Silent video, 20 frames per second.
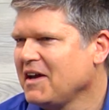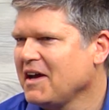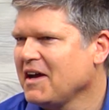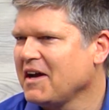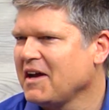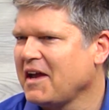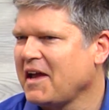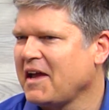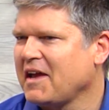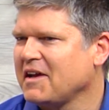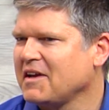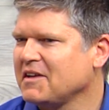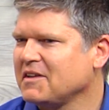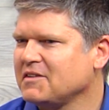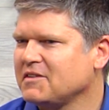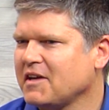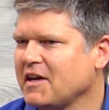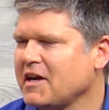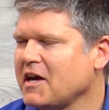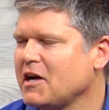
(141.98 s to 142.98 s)

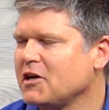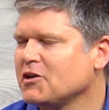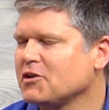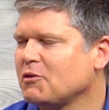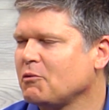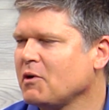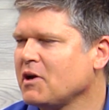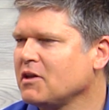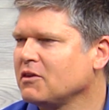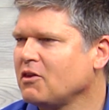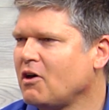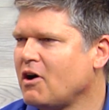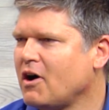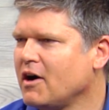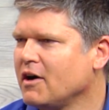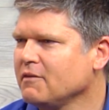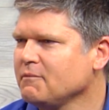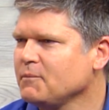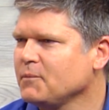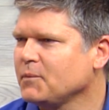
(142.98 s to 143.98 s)
And I got a degree in
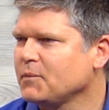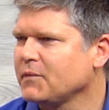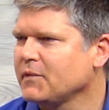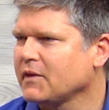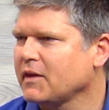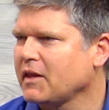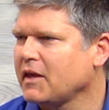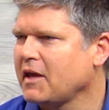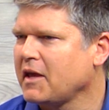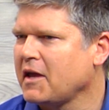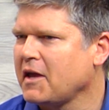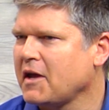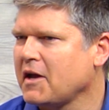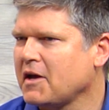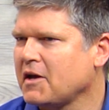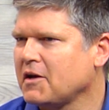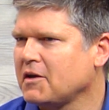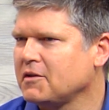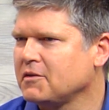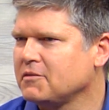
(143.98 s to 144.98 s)
law
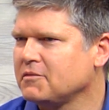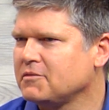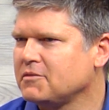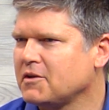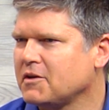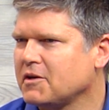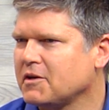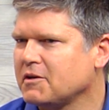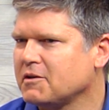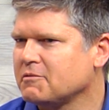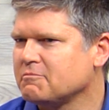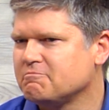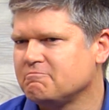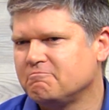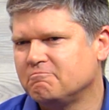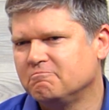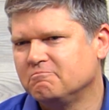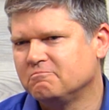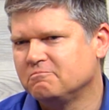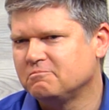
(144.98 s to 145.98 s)
and
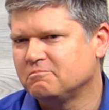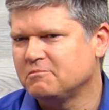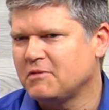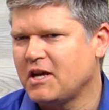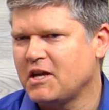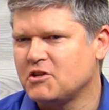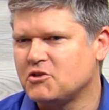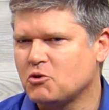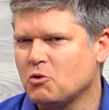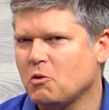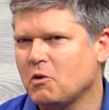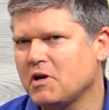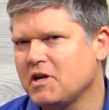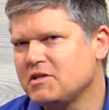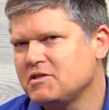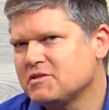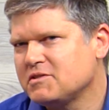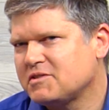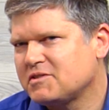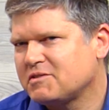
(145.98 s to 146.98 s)
enjoy
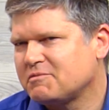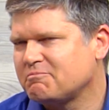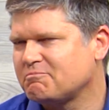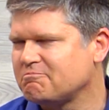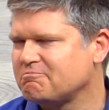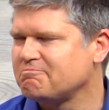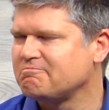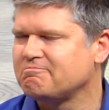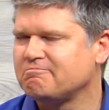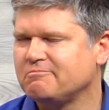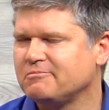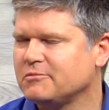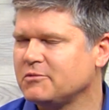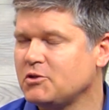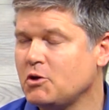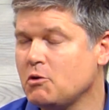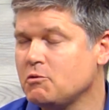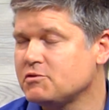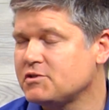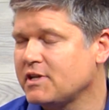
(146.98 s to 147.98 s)
just
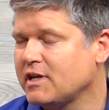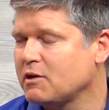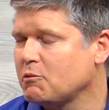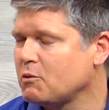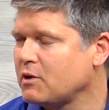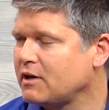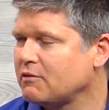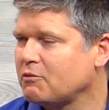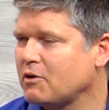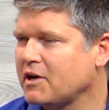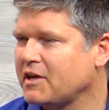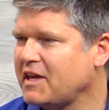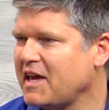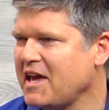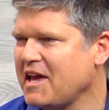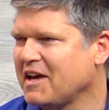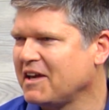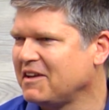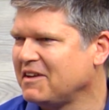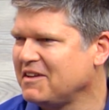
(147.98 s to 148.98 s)
using it whenever I
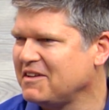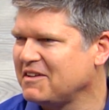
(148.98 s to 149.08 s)
can.